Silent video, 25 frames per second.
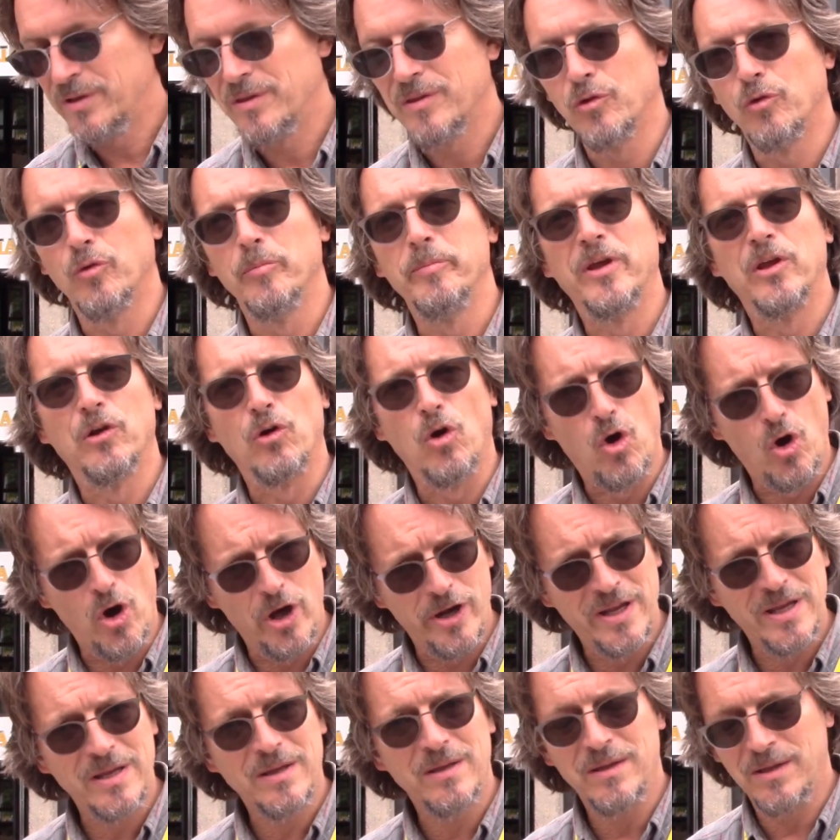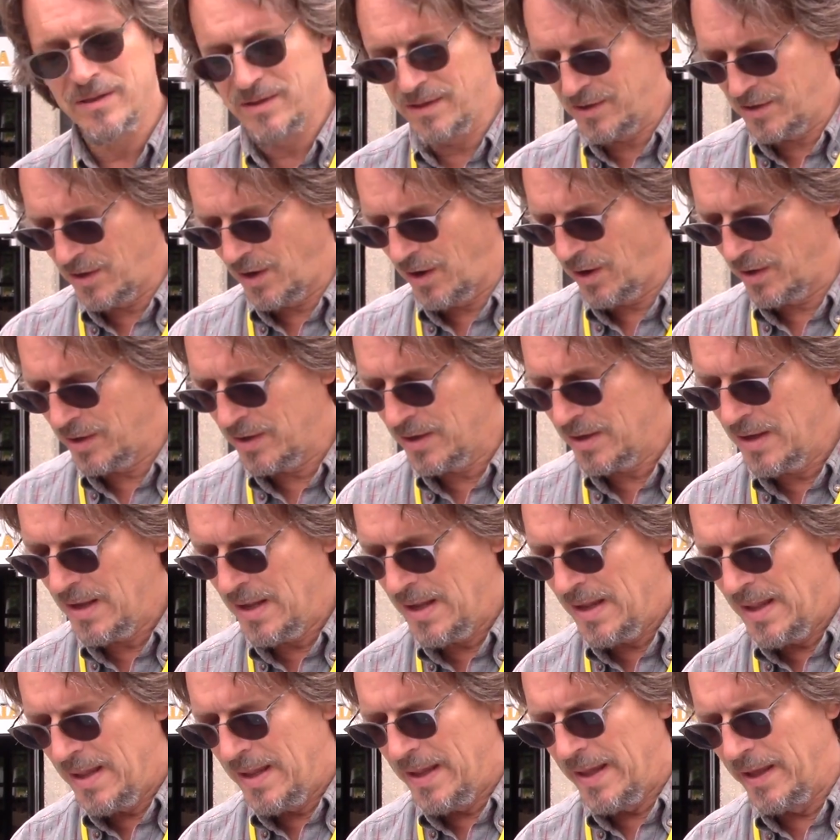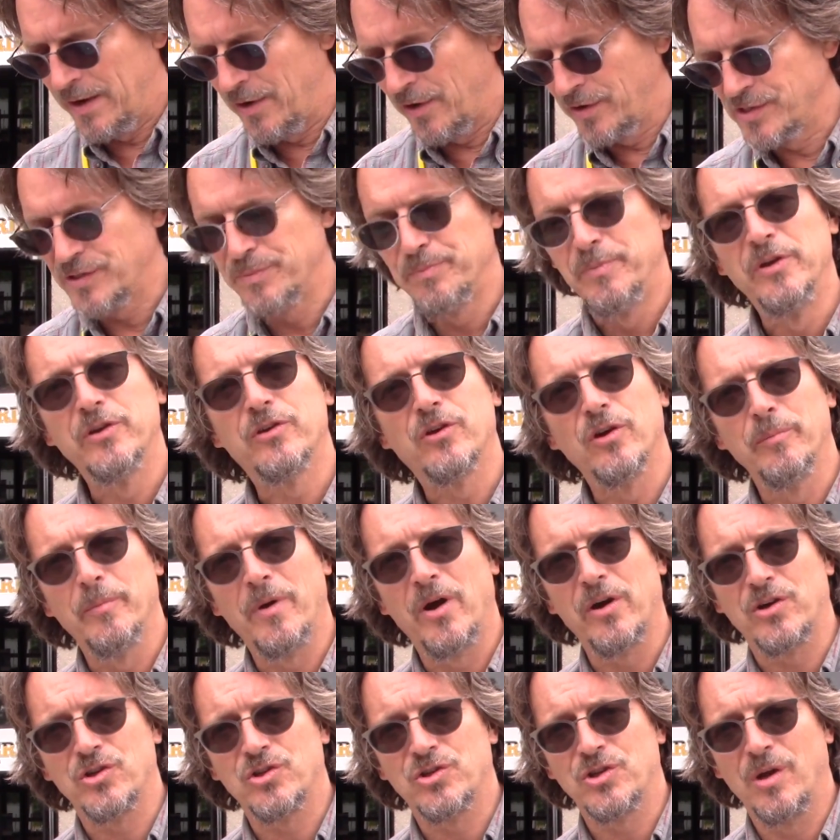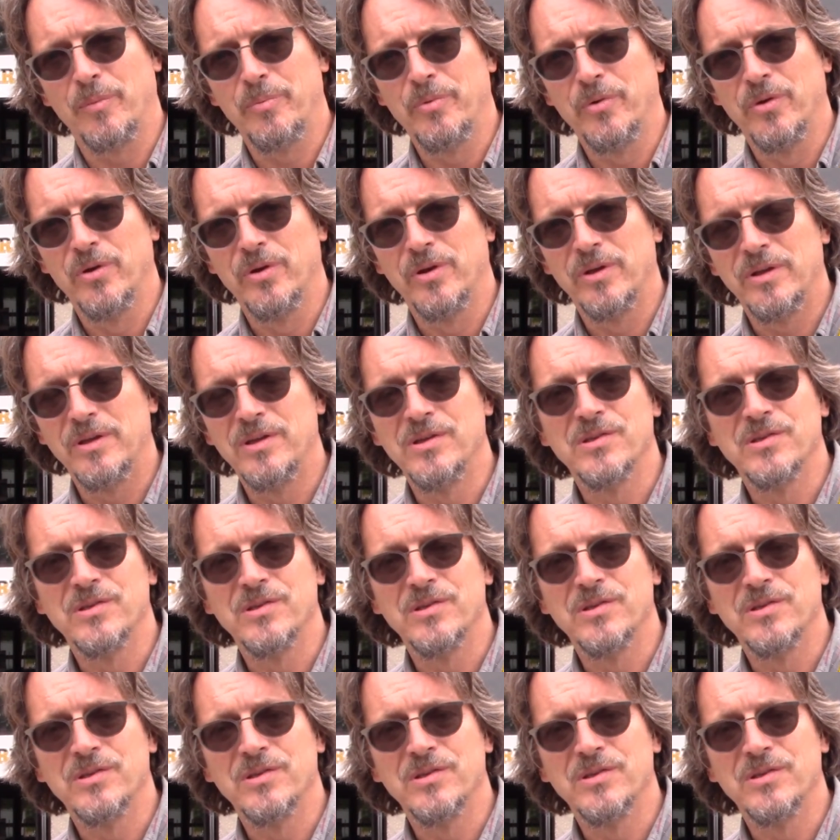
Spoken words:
There will be an awning in the garden, and our speaker, Mark Shepard,